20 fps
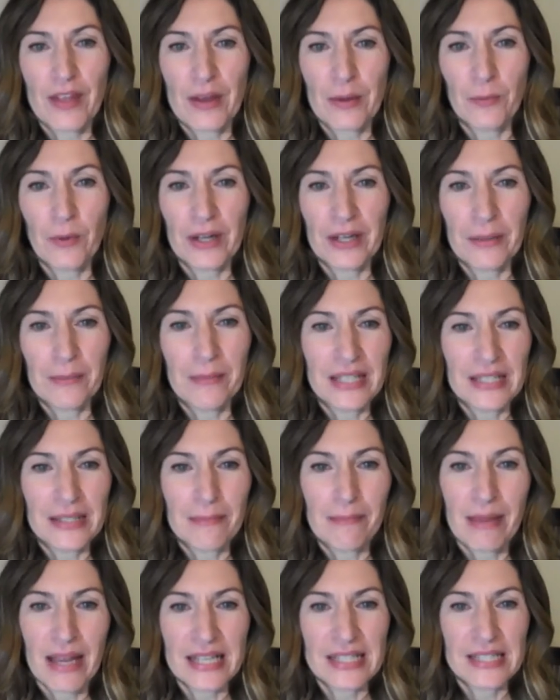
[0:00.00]
They wanted me
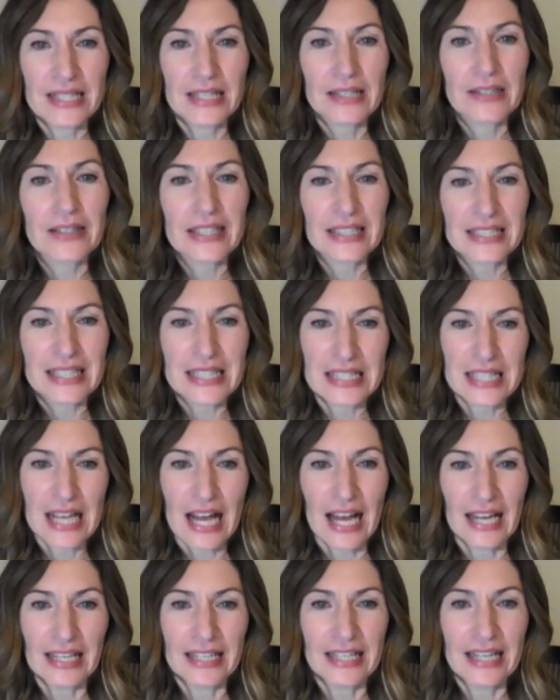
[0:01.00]
to basically
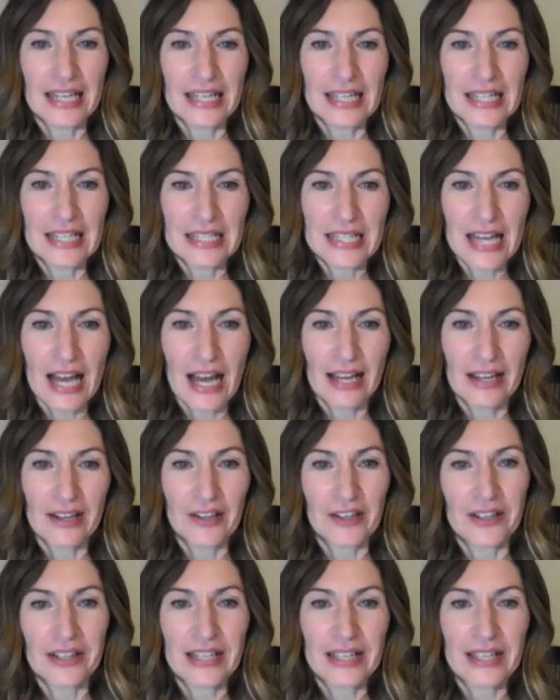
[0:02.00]
design an entire